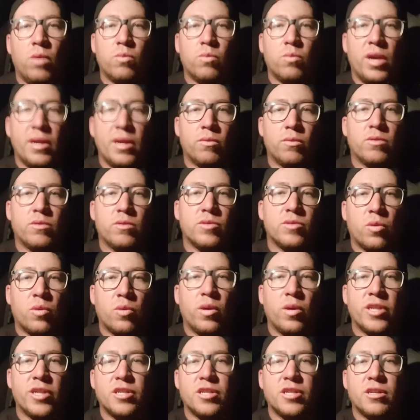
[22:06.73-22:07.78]
Wait, what was the
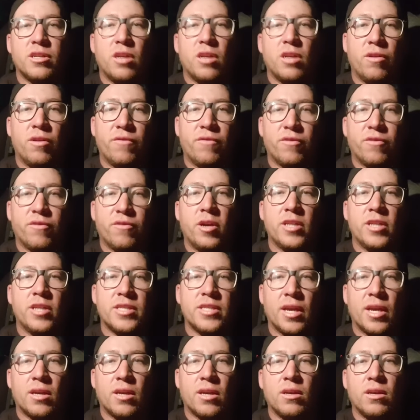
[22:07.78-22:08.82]
question? Hold on, from Isaac.
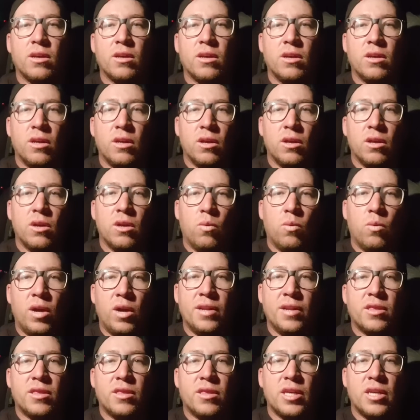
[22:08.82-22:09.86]

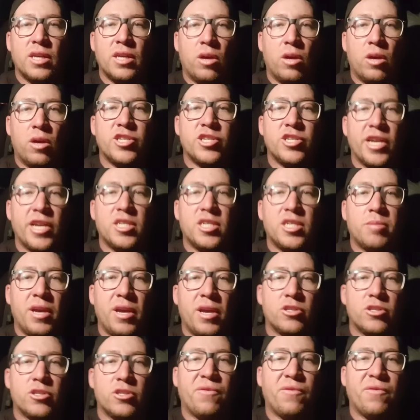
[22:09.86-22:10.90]
One thing I would change about
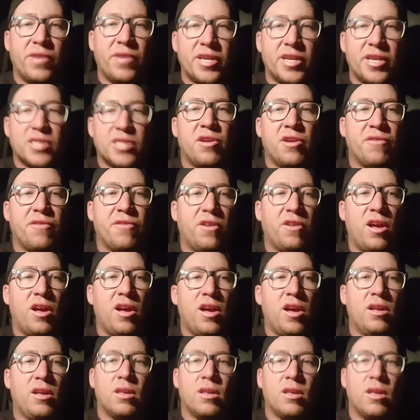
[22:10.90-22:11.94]
Drift Week so
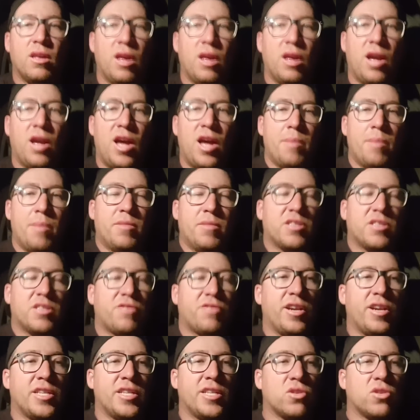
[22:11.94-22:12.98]
far, it's very
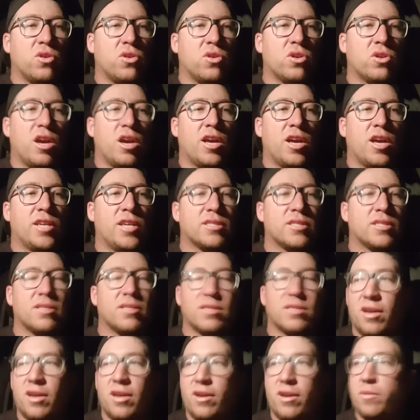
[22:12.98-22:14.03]
disorganised,
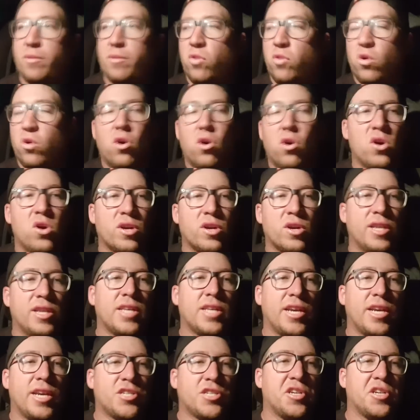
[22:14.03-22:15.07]
so more
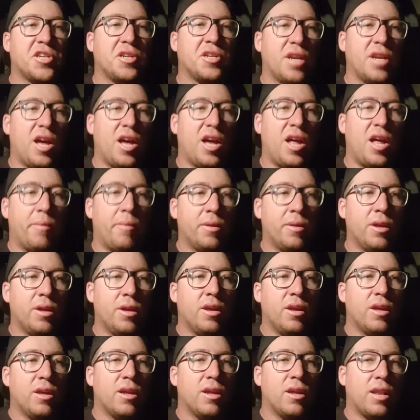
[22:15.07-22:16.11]
organisation.
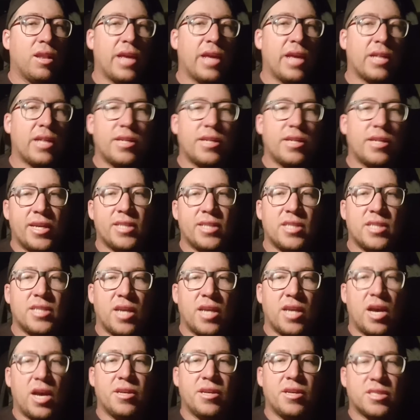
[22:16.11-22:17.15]
Luckily,
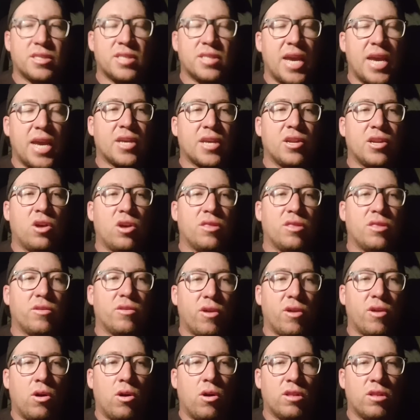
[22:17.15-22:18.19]
Tiana's taken on the
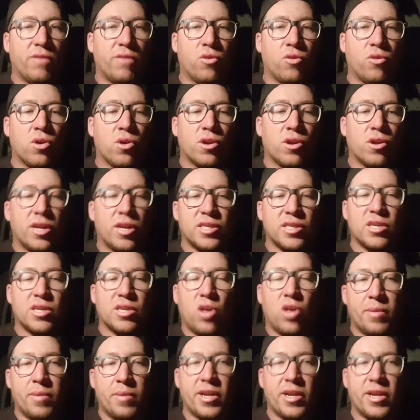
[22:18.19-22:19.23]
role of organising
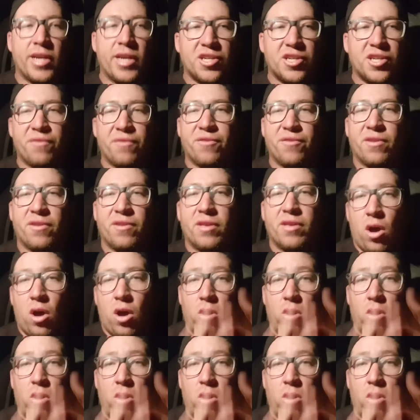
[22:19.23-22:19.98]
accommodation for the whole